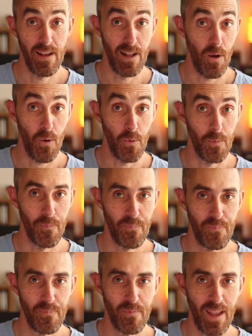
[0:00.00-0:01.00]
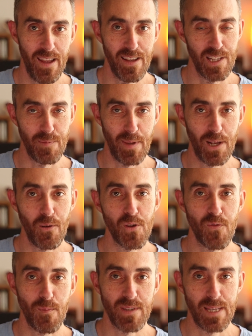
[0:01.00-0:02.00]
Hello, it's
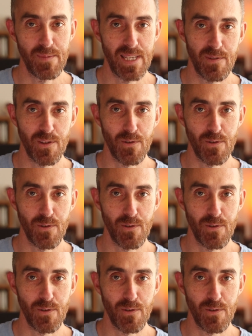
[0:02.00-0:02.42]
Miklós from ZimZim